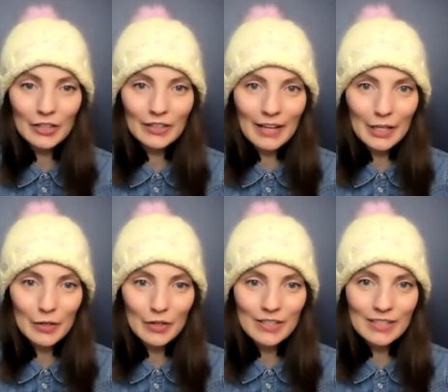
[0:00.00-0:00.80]
yellow,
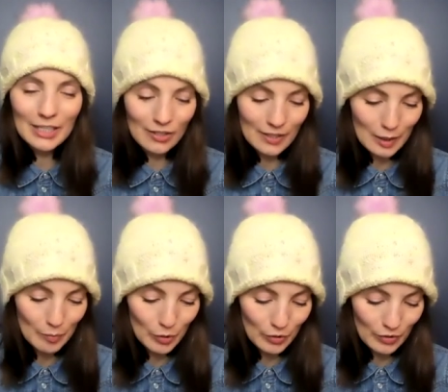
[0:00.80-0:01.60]
or is that just the
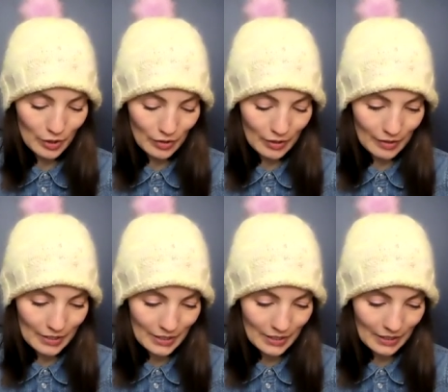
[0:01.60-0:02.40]
mood you're in
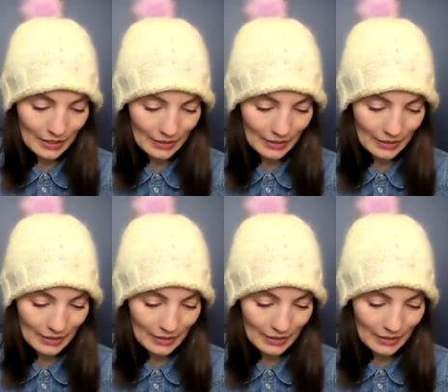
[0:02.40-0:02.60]
recently?